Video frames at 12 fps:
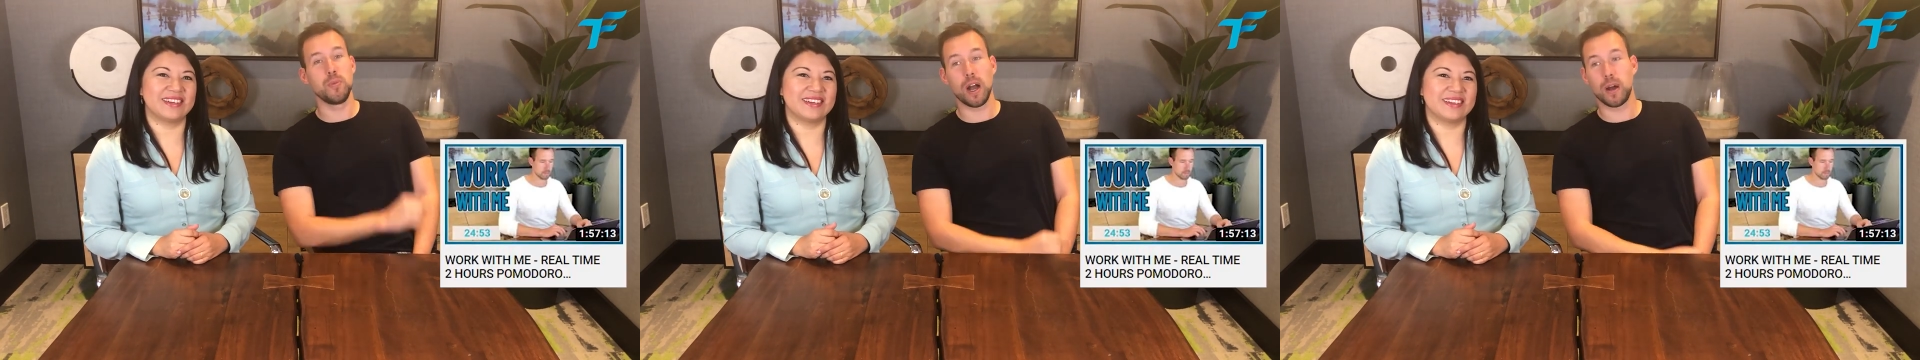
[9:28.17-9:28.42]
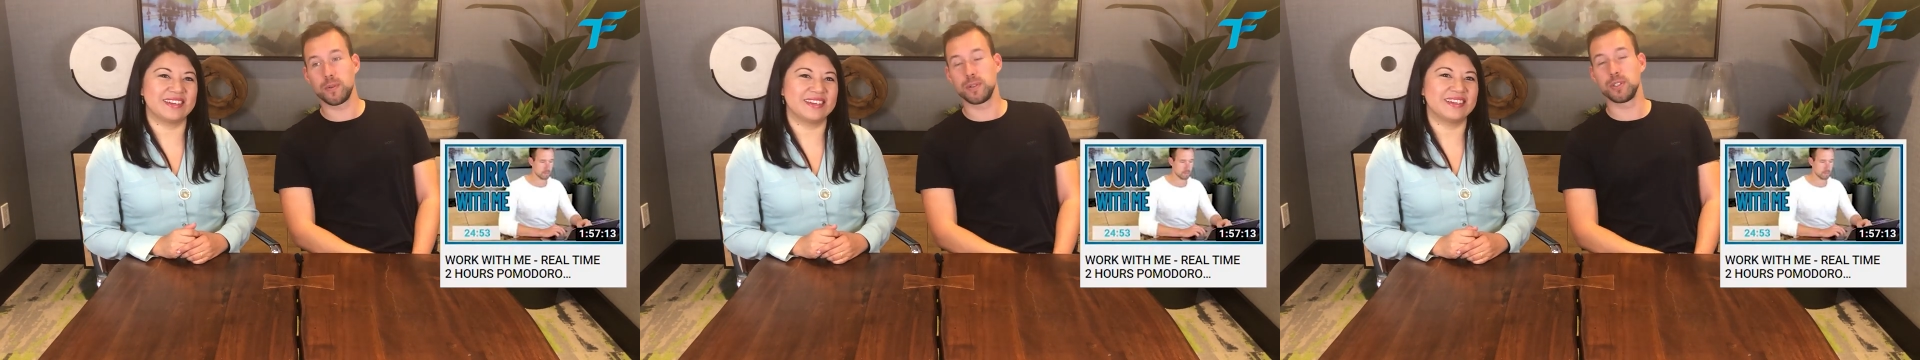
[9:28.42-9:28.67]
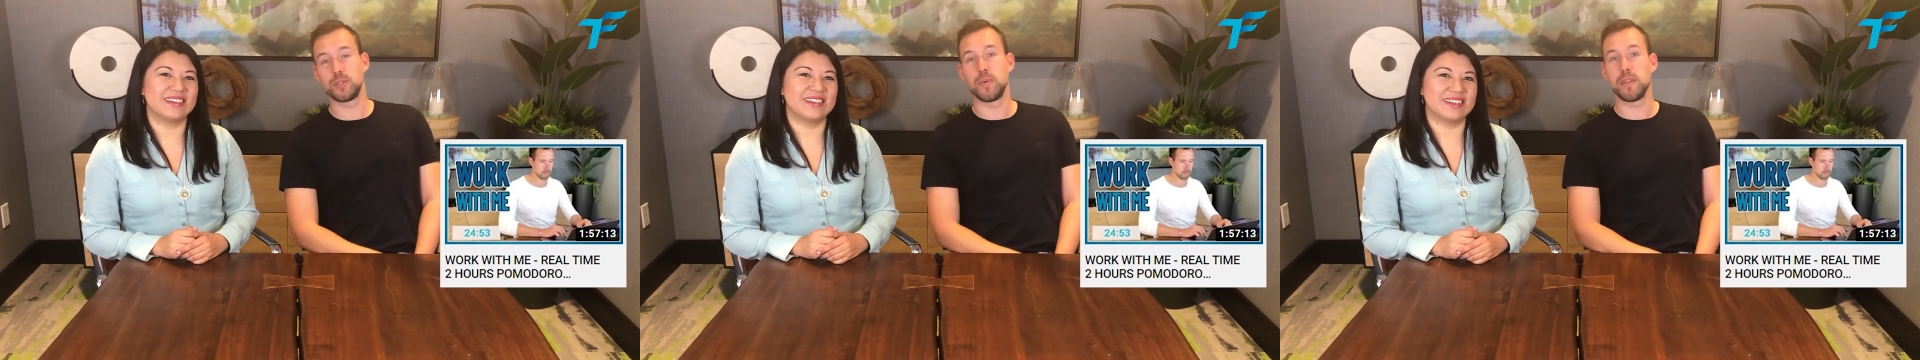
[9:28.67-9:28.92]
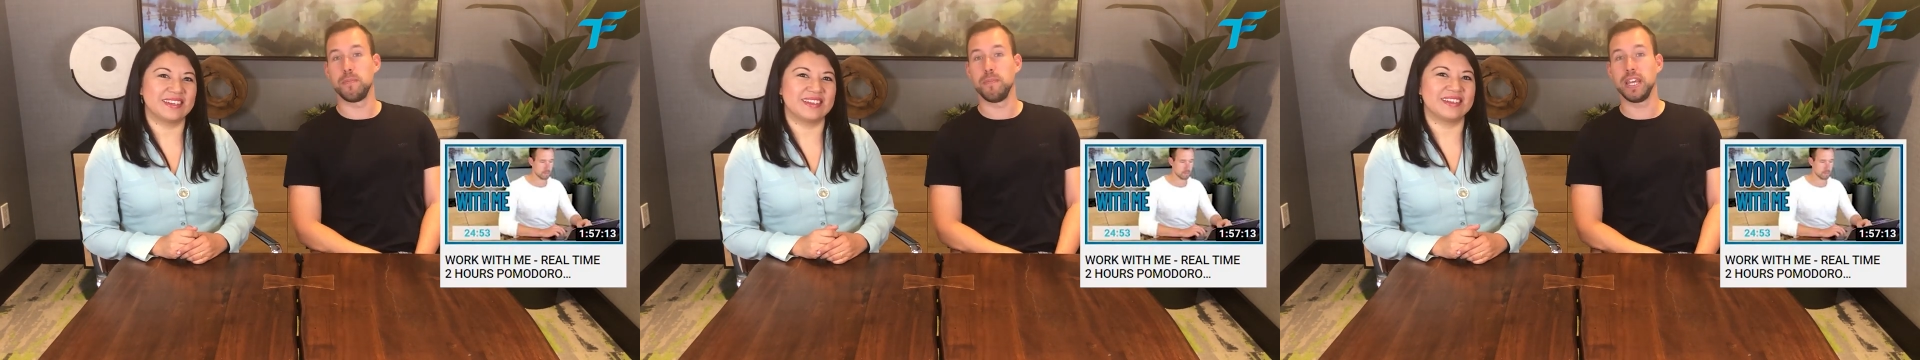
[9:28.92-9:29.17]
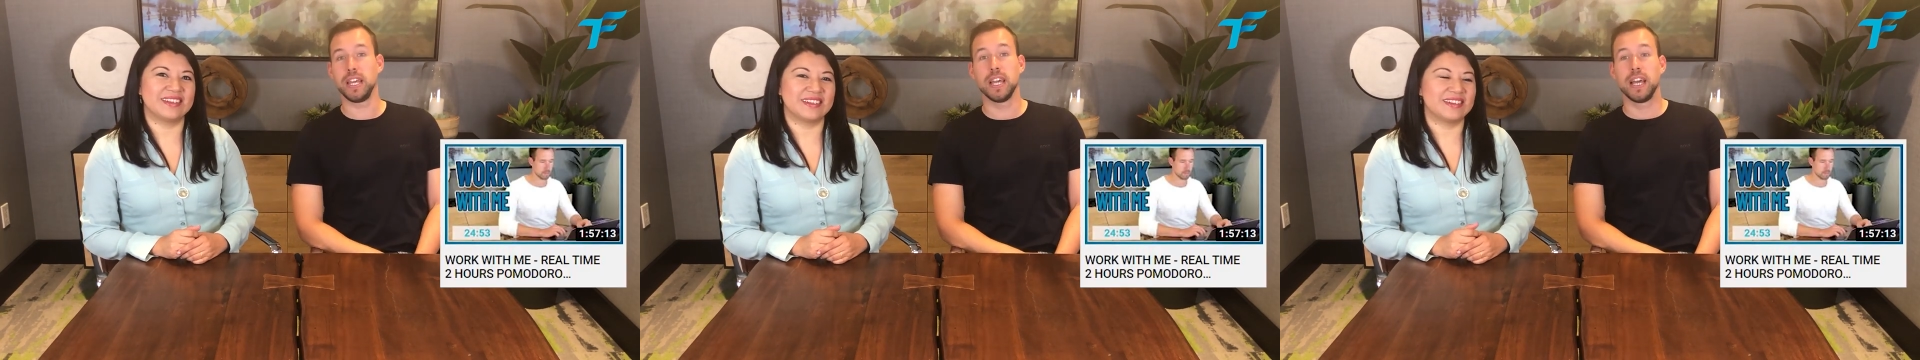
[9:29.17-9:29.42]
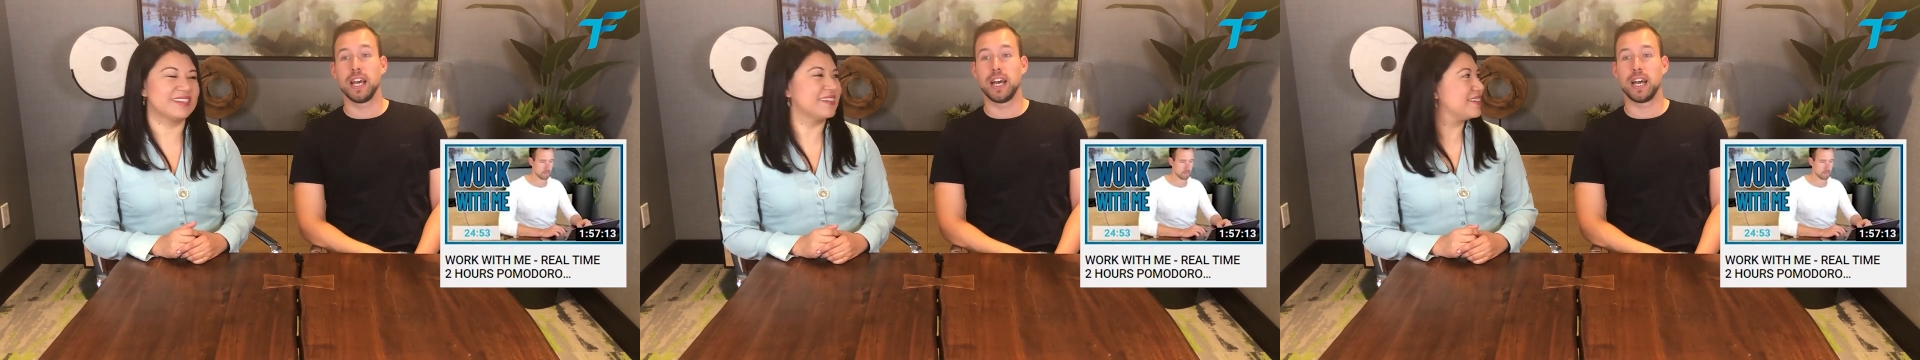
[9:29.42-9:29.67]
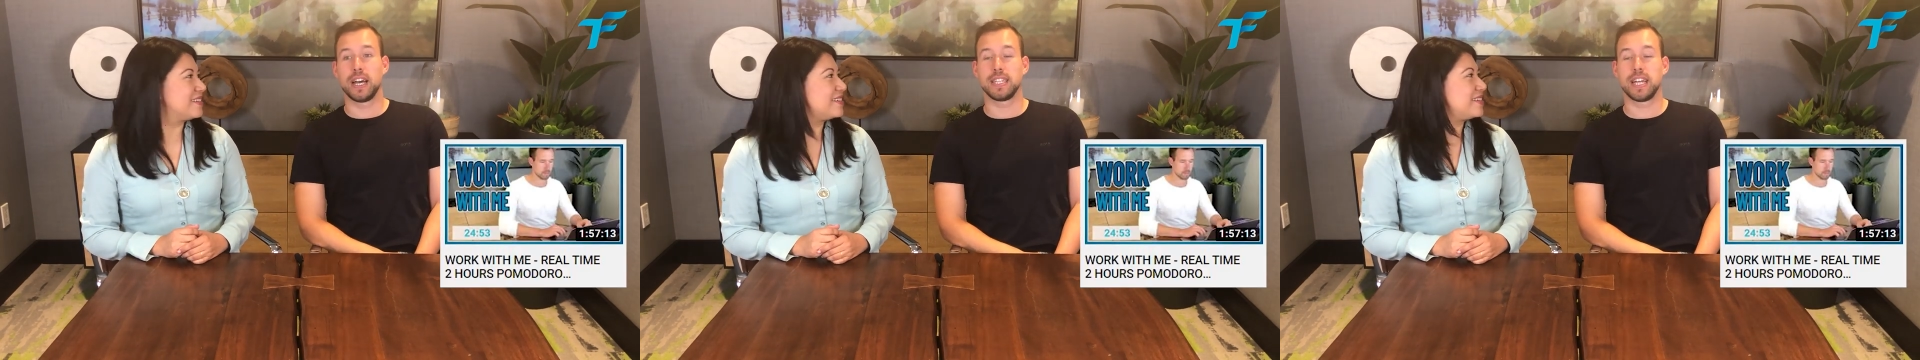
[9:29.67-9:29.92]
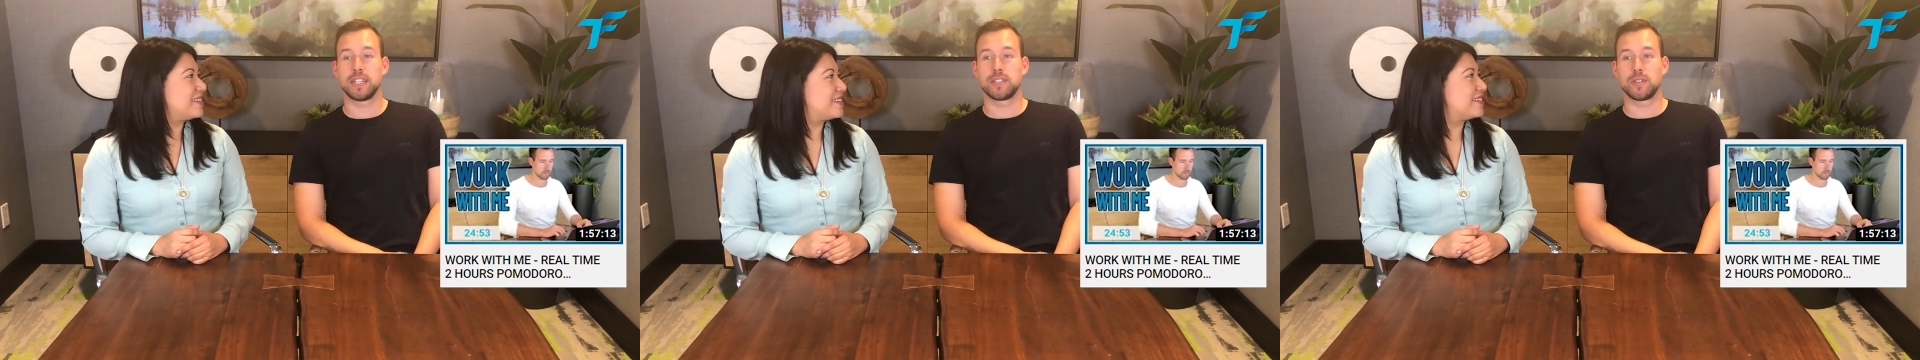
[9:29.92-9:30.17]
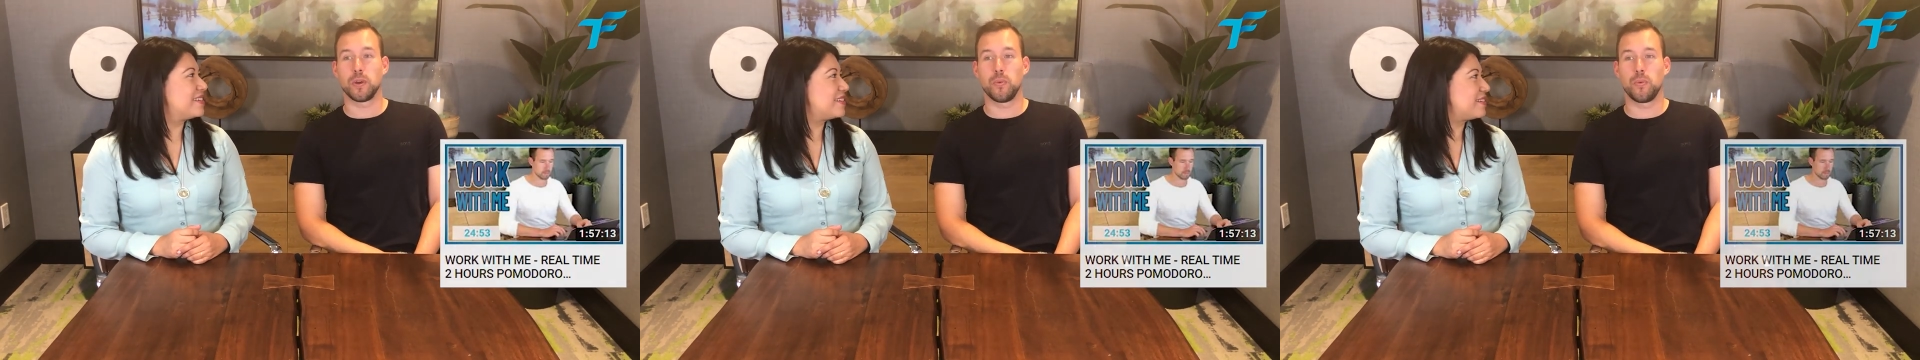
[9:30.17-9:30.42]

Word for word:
Speaker 1: 2 hours with me. That's a